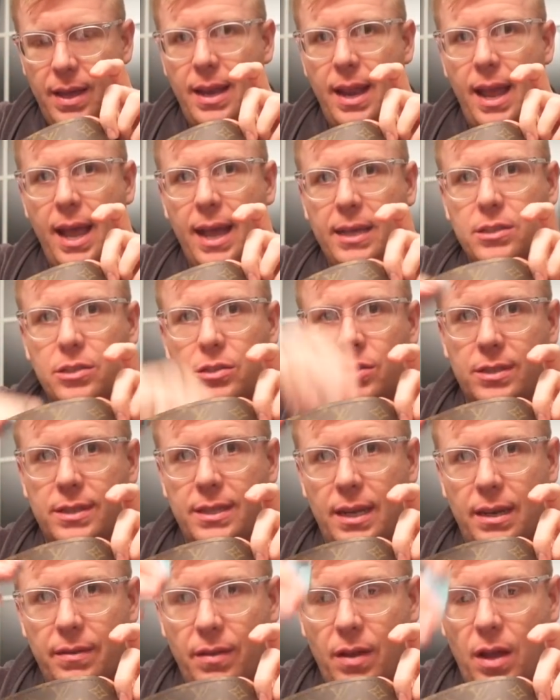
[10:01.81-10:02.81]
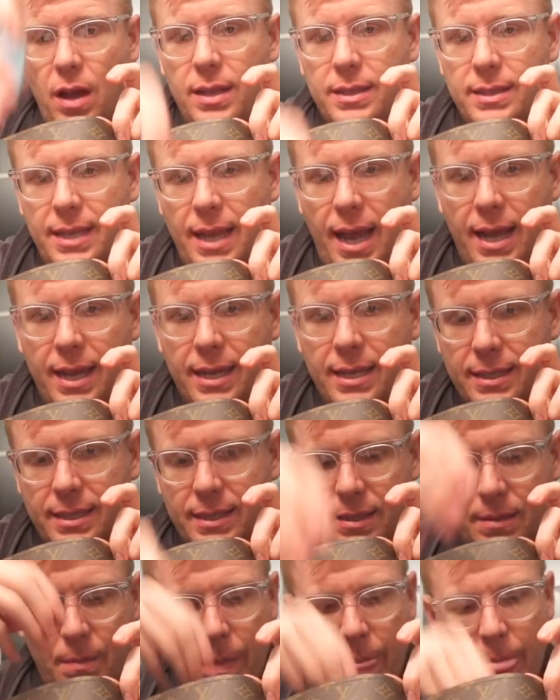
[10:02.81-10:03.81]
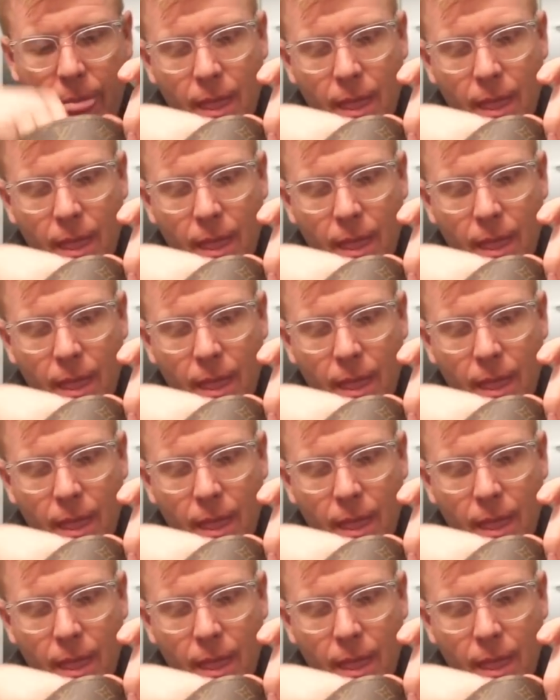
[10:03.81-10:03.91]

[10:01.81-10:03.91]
an extra set of contacts.